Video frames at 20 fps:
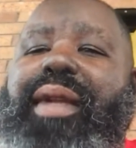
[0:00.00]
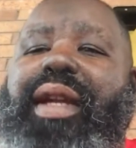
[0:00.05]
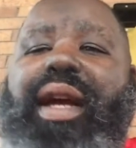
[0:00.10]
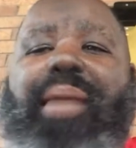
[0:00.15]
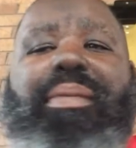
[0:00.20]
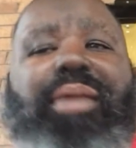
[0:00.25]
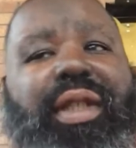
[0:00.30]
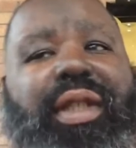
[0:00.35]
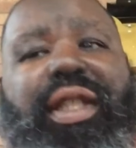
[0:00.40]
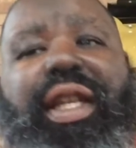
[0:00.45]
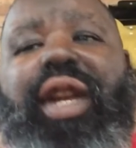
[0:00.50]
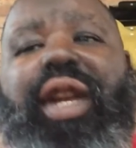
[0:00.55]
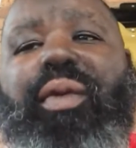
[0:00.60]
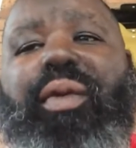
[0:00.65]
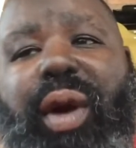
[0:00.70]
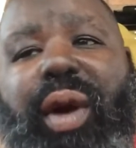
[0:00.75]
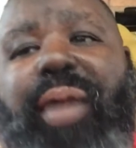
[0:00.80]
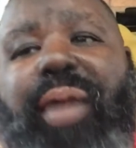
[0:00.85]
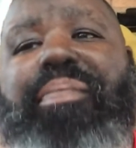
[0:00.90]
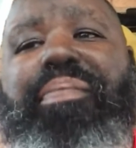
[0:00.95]
I'm gonna say the
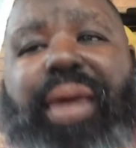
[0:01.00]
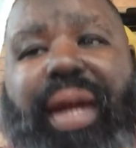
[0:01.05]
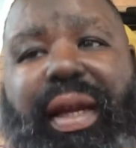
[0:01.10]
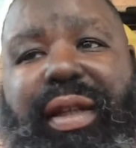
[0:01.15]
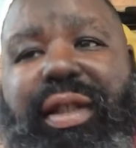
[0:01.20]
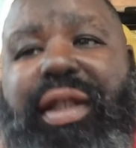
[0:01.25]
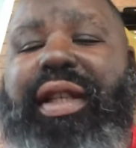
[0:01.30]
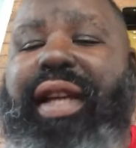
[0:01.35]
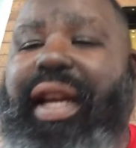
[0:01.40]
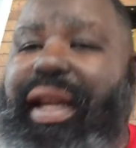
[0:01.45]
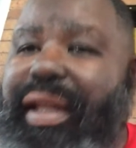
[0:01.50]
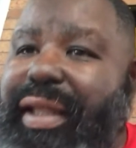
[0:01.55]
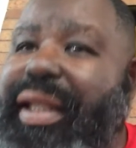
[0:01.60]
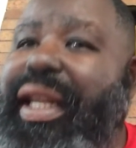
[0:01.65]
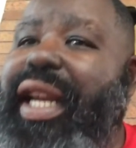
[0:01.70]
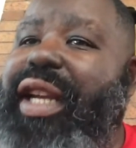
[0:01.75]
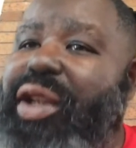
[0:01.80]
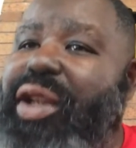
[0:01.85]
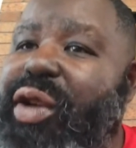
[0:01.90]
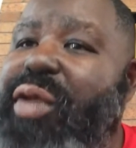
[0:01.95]
word bitch. Yes,
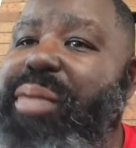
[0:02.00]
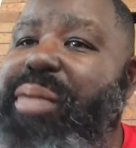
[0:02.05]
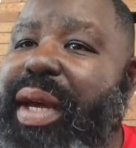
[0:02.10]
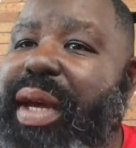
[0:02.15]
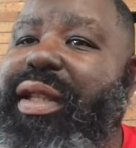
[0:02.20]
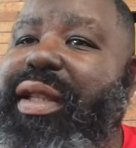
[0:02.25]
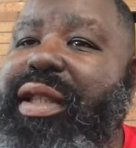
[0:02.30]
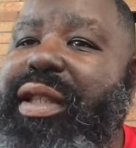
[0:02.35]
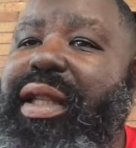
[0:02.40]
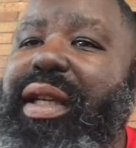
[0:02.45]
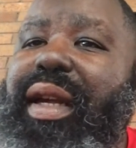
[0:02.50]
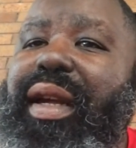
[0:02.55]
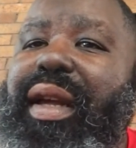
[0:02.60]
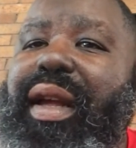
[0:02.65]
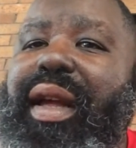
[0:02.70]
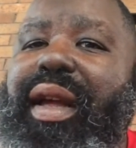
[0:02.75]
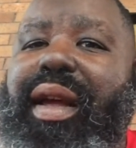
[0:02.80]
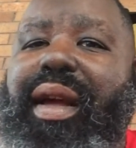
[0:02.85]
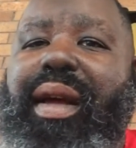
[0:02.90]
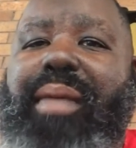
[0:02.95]
they do bitch,
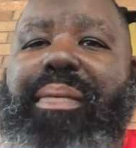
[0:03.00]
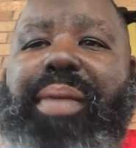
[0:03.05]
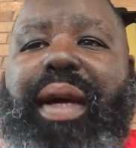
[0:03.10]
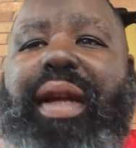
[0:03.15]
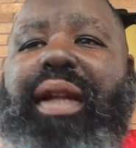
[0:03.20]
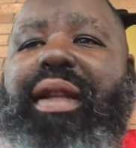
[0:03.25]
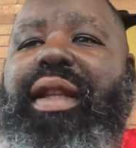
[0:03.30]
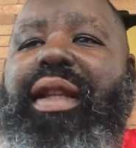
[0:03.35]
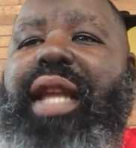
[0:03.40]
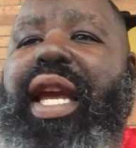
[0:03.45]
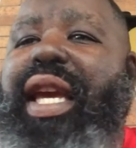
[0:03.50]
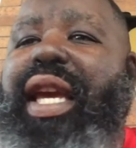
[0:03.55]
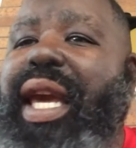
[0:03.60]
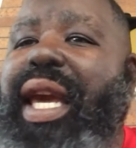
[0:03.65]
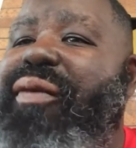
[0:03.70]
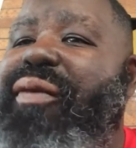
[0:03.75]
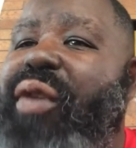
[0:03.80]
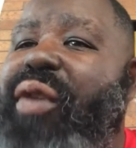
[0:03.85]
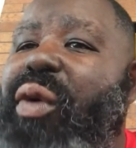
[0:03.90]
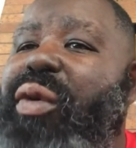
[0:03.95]
but they
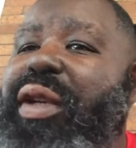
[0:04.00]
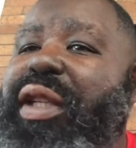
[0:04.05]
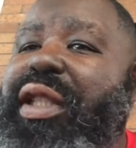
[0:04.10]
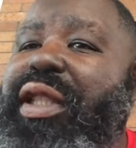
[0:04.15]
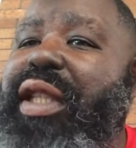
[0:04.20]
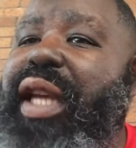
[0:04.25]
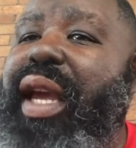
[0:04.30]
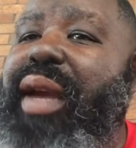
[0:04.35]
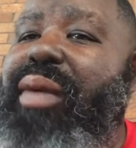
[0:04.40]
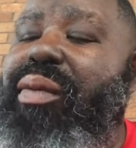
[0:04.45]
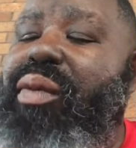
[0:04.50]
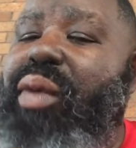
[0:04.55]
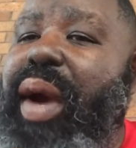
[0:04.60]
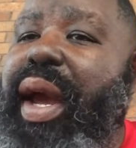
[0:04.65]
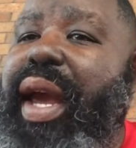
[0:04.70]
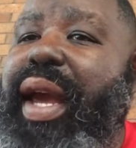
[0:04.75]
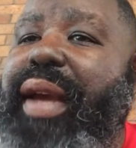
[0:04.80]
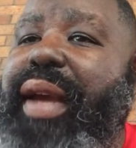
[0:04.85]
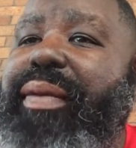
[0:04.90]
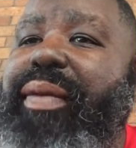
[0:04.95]
keep voting the same
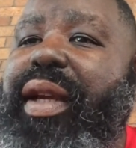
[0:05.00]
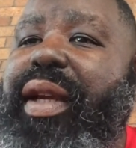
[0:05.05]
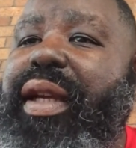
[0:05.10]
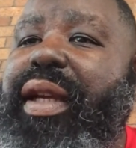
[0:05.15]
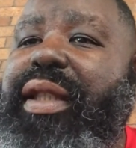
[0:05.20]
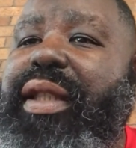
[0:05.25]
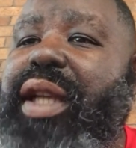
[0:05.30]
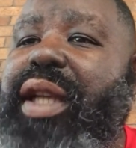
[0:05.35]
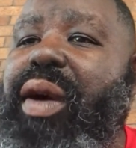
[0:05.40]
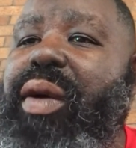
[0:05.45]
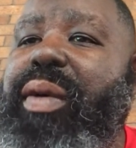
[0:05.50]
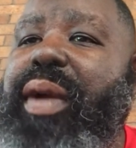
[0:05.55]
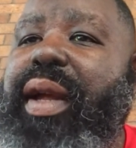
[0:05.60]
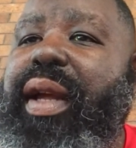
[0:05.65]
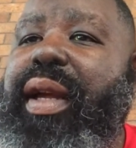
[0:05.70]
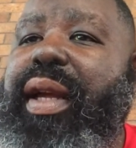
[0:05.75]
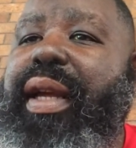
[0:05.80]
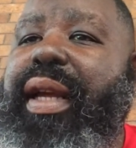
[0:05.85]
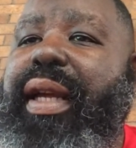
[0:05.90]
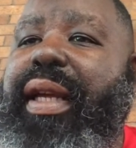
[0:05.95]
way. So
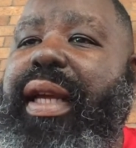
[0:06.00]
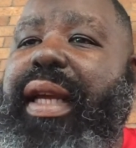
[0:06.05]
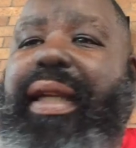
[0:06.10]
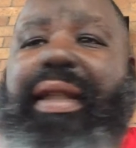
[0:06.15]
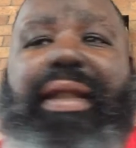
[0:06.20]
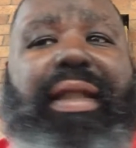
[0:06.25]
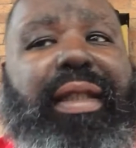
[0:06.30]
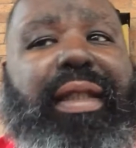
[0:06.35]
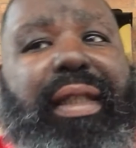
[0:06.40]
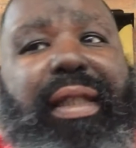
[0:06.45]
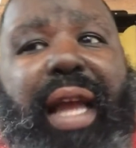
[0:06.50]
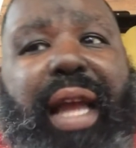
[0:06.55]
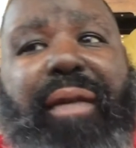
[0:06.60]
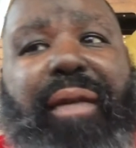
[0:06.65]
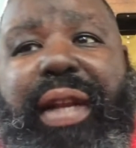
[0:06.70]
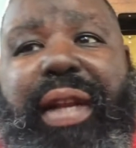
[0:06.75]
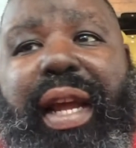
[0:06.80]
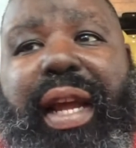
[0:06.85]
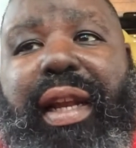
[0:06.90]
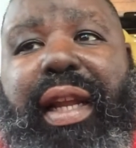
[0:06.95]
it's
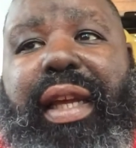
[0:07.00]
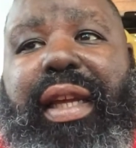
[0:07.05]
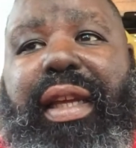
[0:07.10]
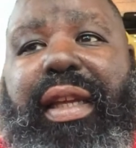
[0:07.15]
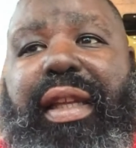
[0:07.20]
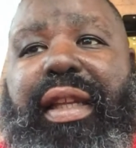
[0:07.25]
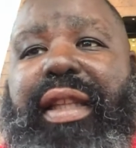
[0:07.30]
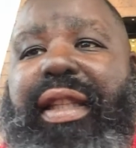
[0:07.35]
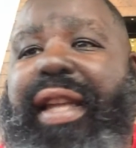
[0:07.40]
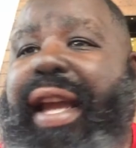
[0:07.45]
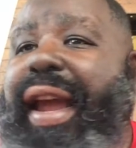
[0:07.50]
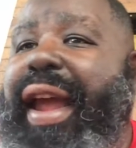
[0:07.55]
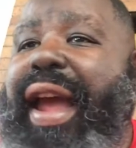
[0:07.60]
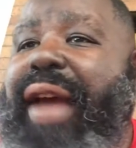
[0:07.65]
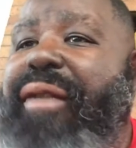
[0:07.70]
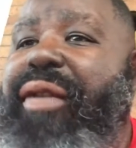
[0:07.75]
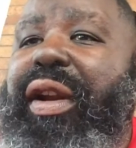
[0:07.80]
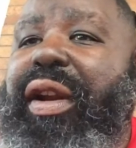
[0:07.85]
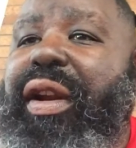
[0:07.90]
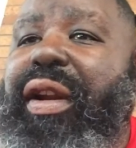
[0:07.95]
evidently they
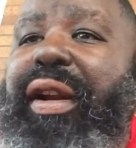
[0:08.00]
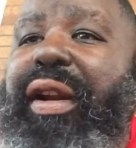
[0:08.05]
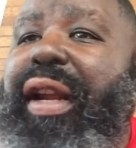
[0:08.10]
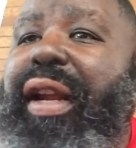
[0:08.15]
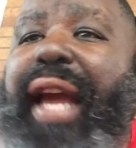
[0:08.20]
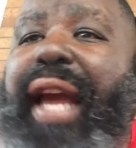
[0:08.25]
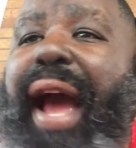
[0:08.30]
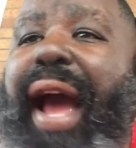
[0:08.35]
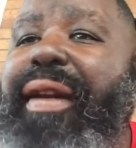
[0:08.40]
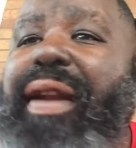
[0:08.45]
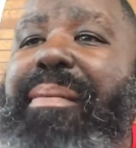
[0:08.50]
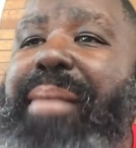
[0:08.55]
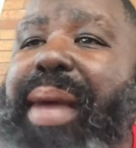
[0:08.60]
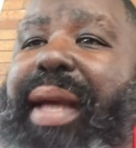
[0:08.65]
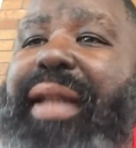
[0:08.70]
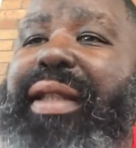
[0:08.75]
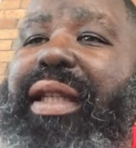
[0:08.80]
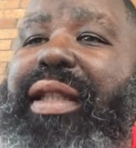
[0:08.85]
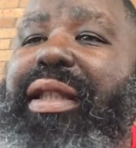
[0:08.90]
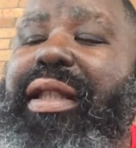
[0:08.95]
haven't gotten a
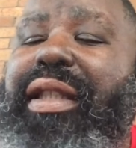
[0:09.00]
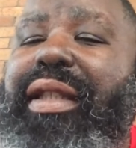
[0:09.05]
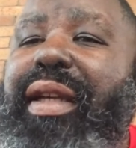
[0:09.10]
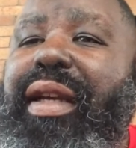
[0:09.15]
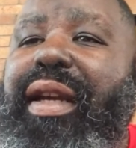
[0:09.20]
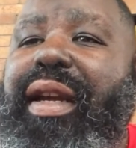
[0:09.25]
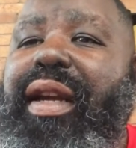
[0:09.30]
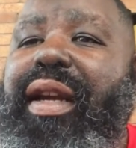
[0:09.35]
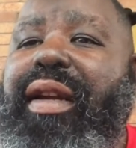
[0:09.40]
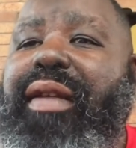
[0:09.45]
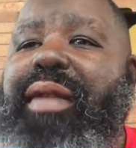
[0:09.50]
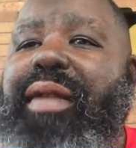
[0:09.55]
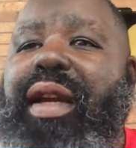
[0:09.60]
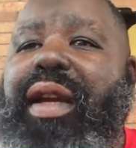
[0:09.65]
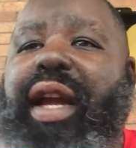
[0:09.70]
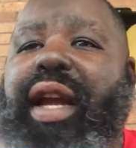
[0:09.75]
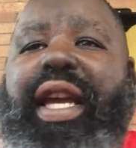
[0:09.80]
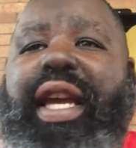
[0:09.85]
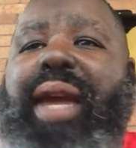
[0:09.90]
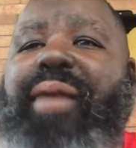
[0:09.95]
message.
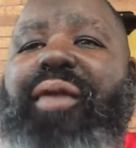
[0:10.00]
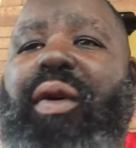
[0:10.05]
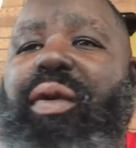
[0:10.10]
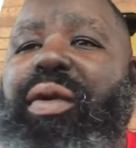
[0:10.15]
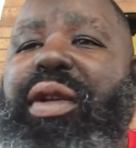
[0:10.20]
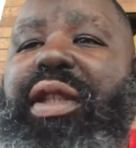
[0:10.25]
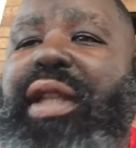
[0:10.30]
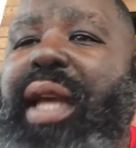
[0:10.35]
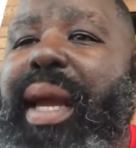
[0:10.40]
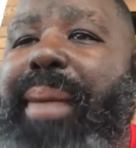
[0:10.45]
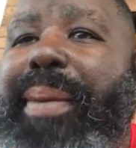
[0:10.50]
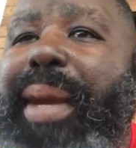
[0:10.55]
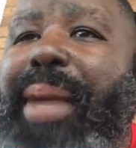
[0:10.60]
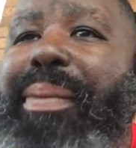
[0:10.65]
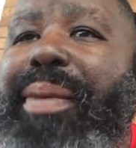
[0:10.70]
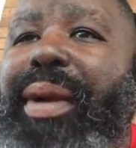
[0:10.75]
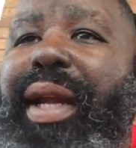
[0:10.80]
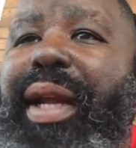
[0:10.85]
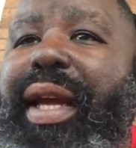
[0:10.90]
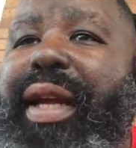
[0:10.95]
They keep voting the same
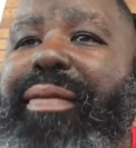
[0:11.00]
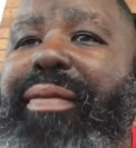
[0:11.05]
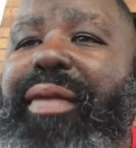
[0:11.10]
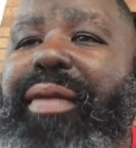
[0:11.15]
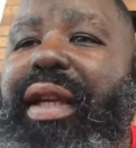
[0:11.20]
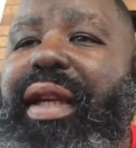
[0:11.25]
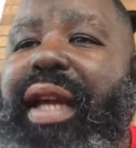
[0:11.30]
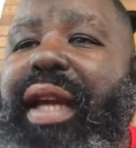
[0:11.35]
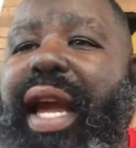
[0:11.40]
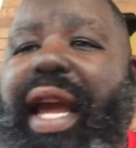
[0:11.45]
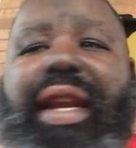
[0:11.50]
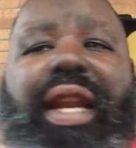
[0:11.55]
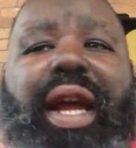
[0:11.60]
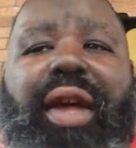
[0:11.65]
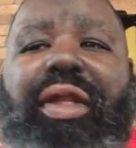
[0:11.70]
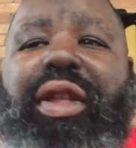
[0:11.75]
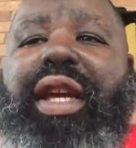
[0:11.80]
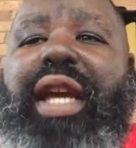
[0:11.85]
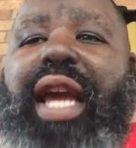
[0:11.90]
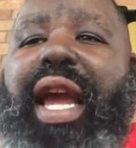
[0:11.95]
people in, and
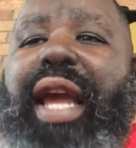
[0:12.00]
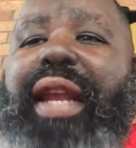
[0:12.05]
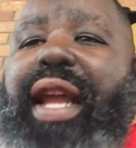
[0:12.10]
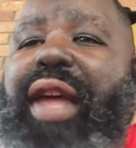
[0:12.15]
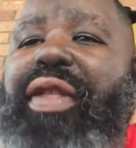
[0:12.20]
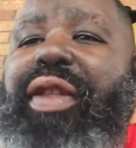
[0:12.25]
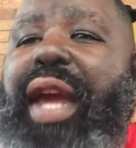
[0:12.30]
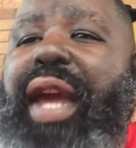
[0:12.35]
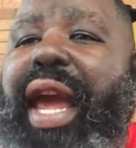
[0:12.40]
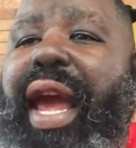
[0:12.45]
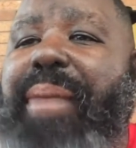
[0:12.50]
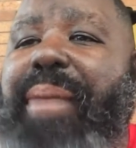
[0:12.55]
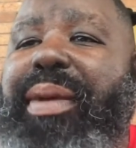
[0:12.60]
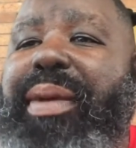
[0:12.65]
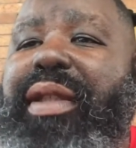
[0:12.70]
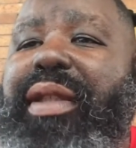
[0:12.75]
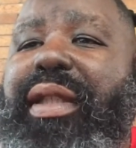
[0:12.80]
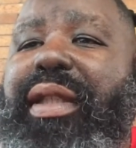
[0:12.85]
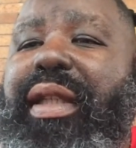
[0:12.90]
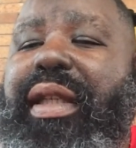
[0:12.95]
nothing
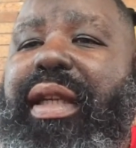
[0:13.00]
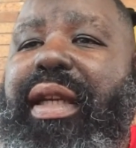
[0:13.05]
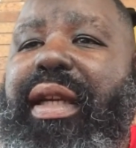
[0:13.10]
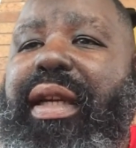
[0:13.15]
happens.